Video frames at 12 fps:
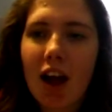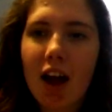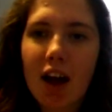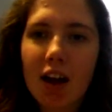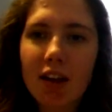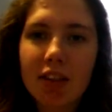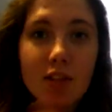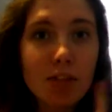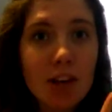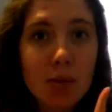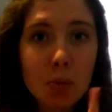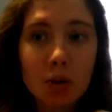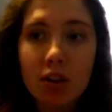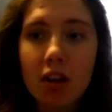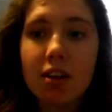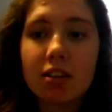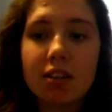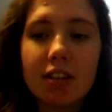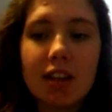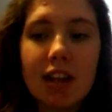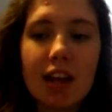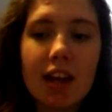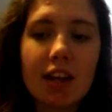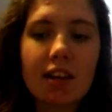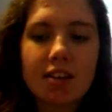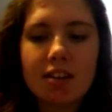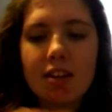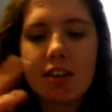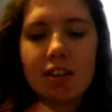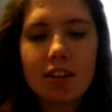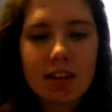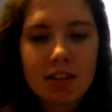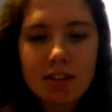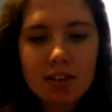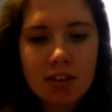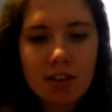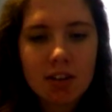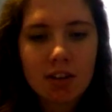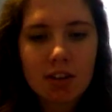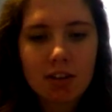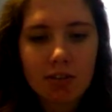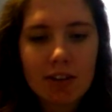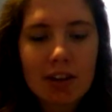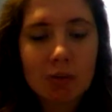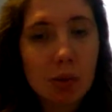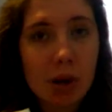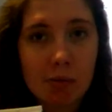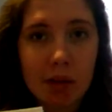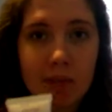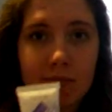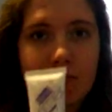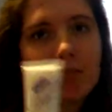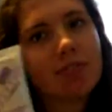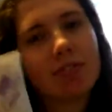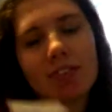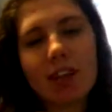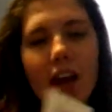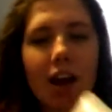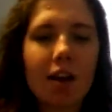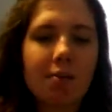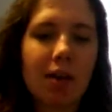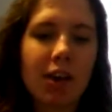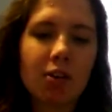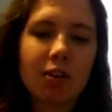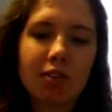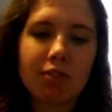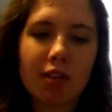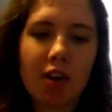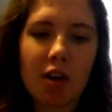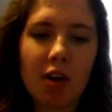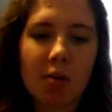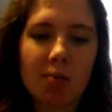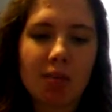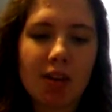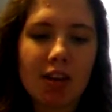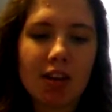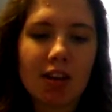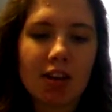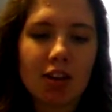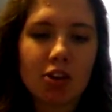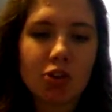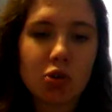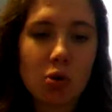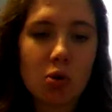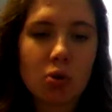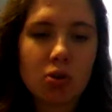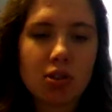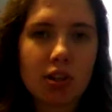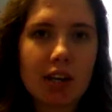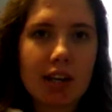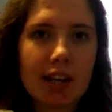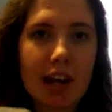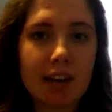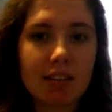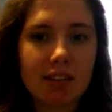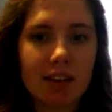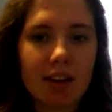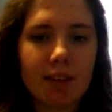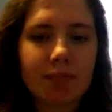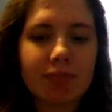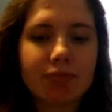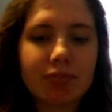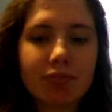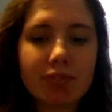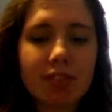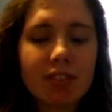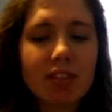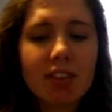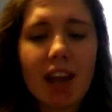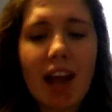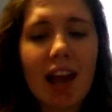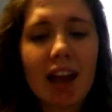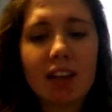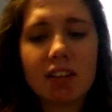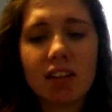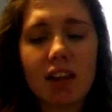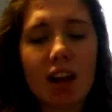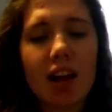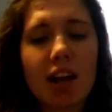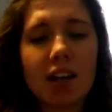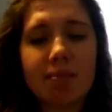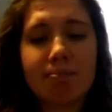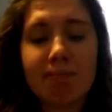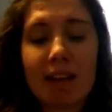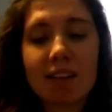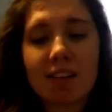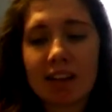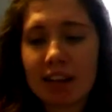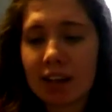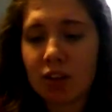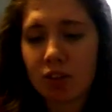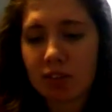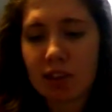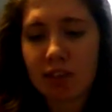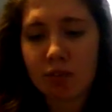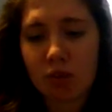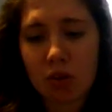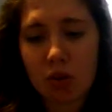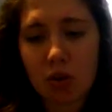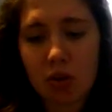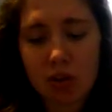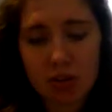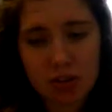The first product is this face primer. I got it from George in Asda, and I basically got it for,